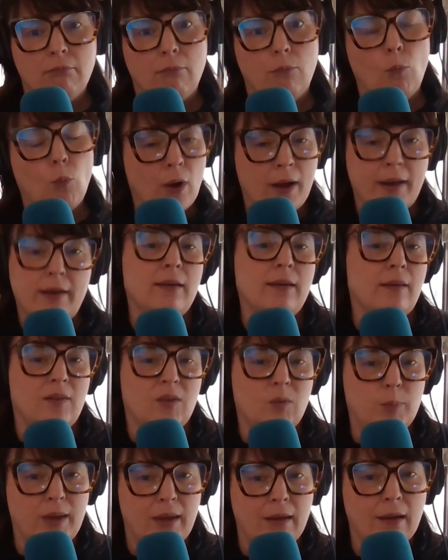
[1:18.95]
what
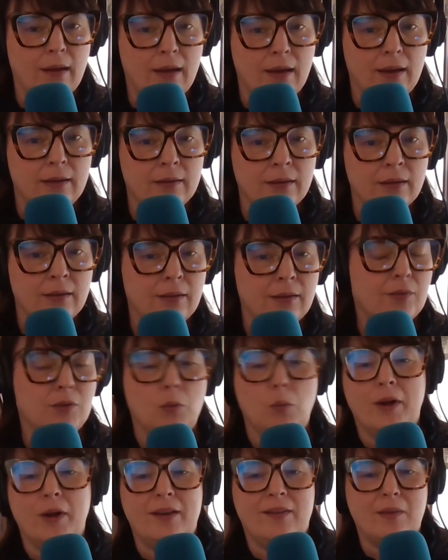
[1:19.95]
is BI.
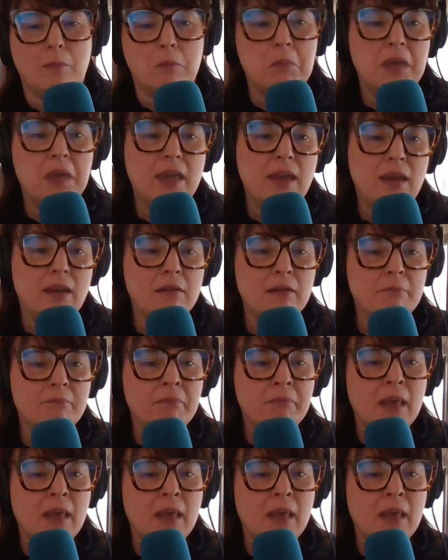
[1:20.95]
So what does it mean?